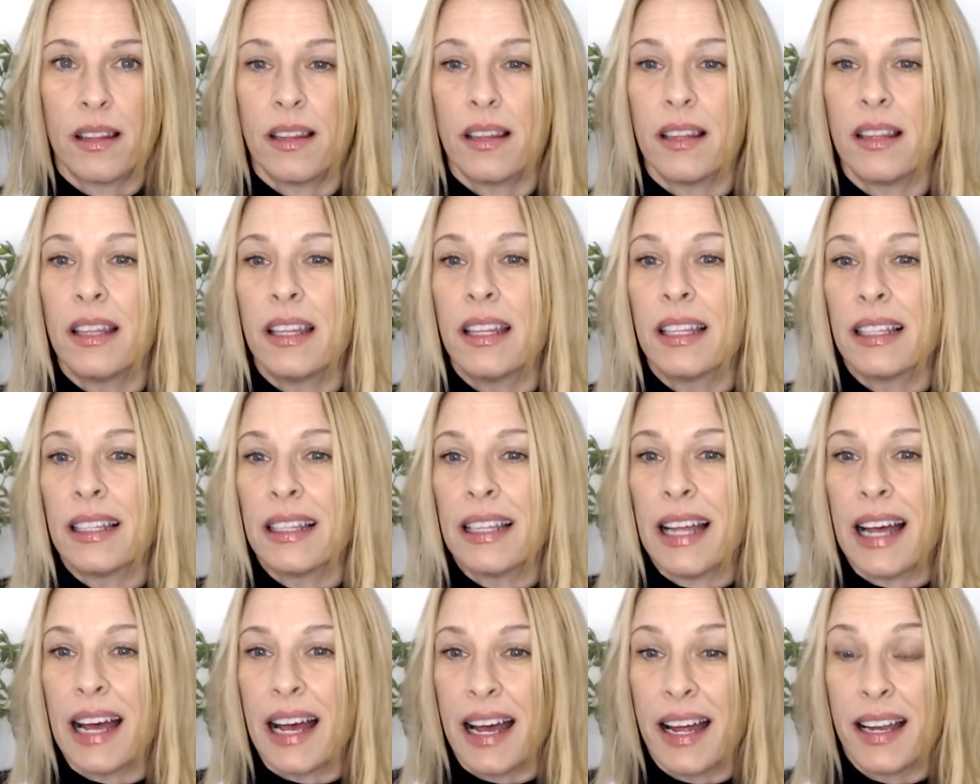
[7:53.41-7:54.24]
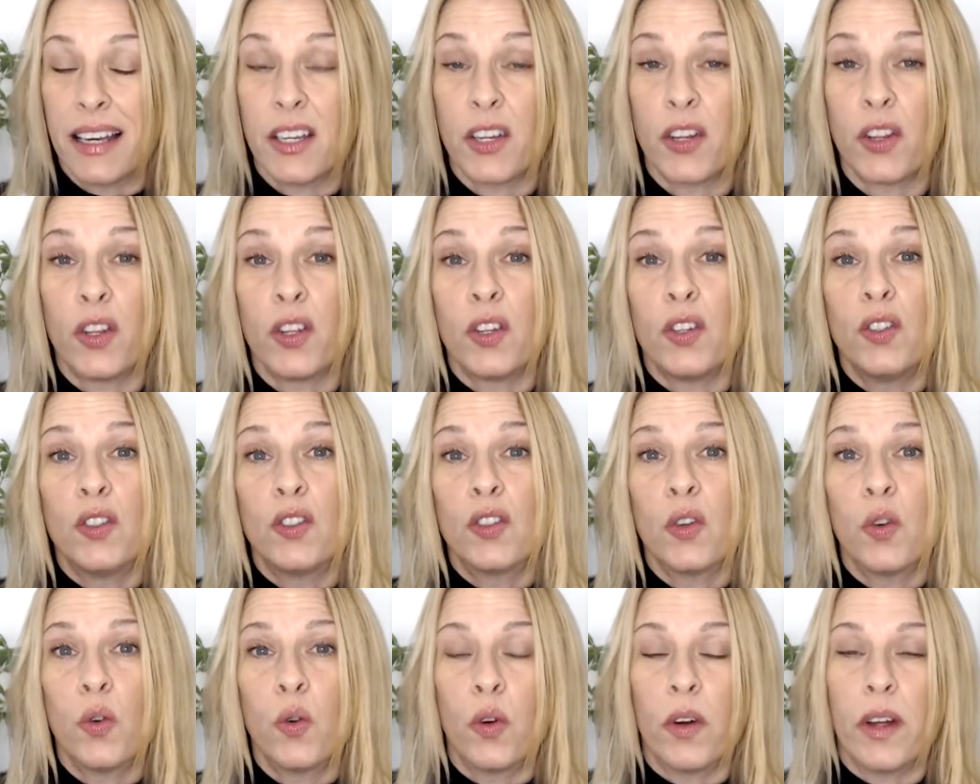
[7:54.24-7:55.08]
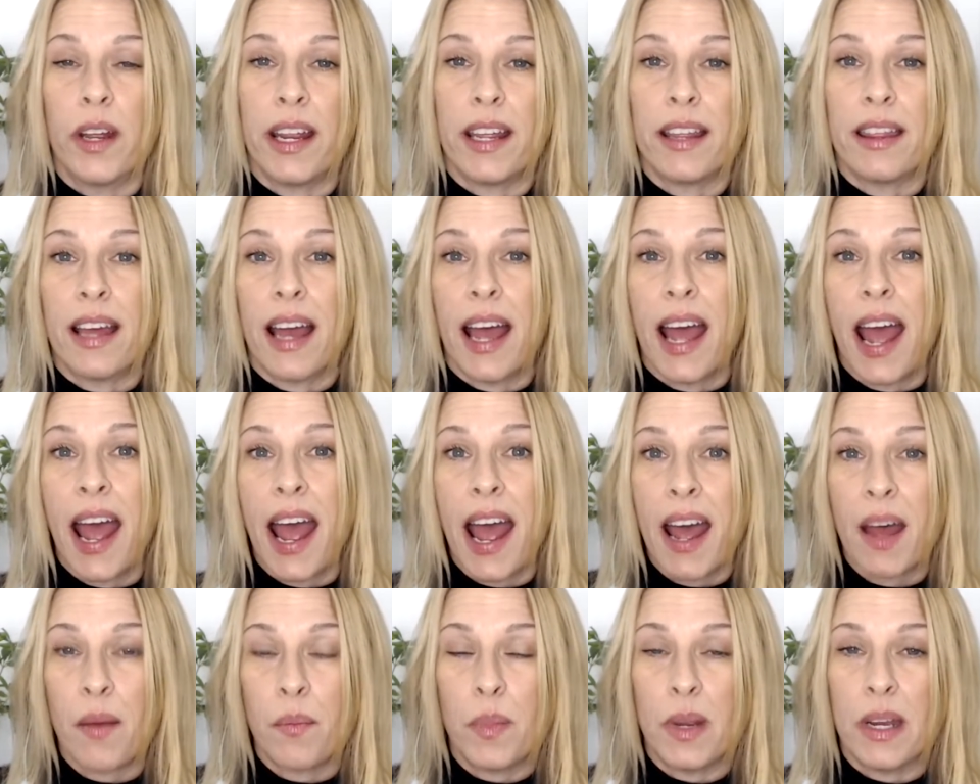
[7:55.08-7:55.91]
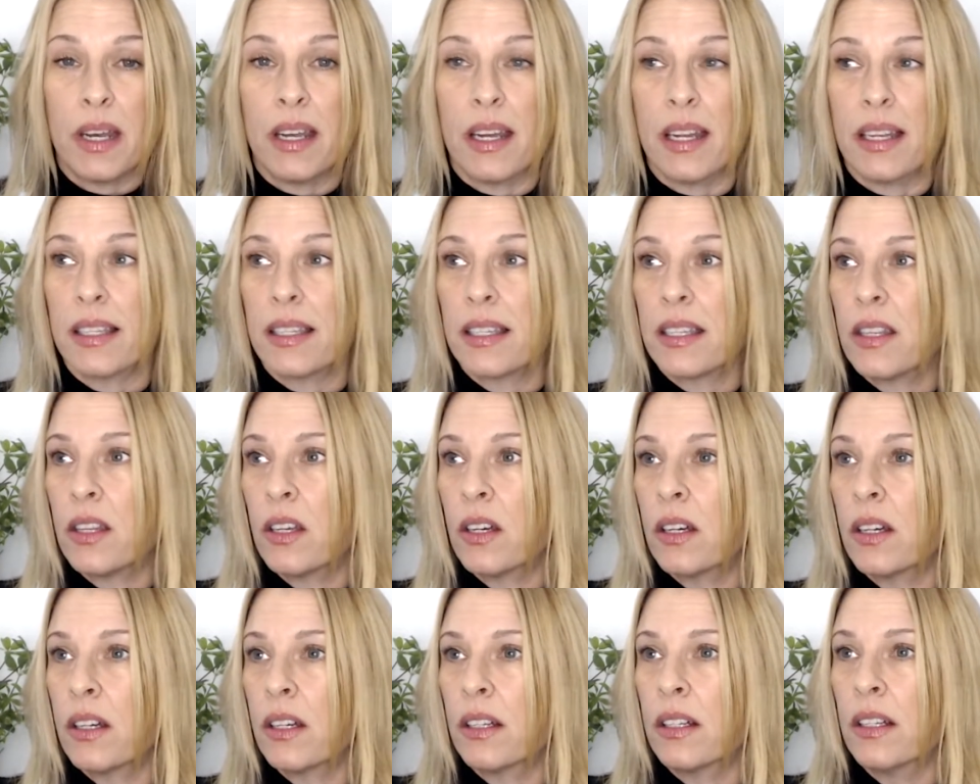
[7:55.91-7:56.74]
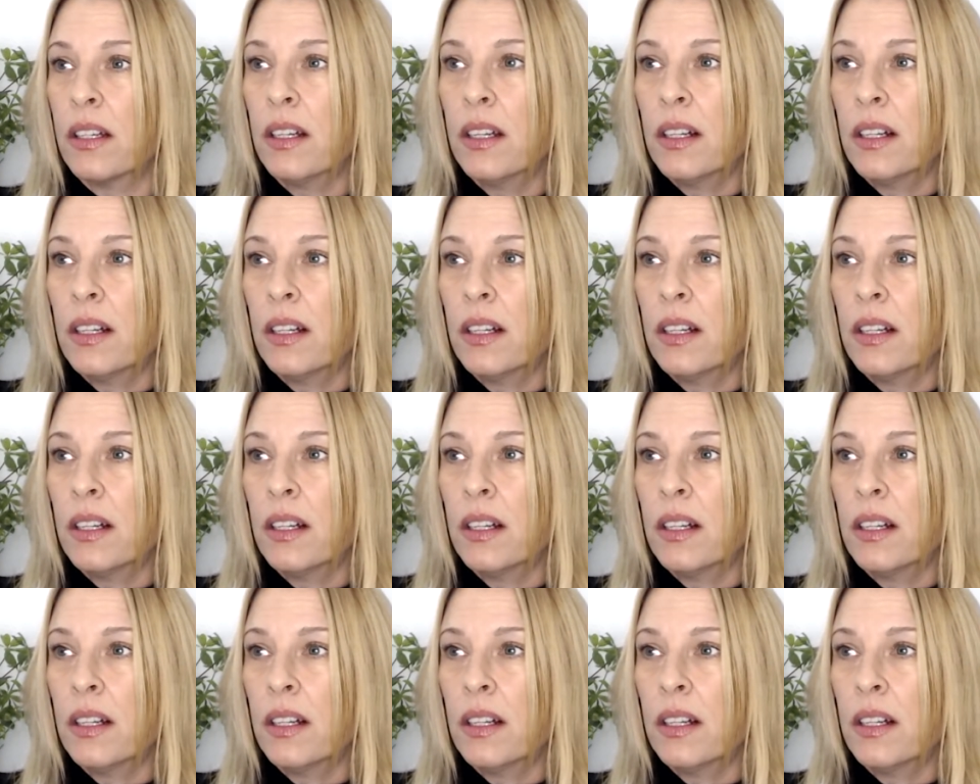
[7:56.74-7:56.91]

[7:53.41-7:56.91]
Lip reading: The light, the joy, the happiness, the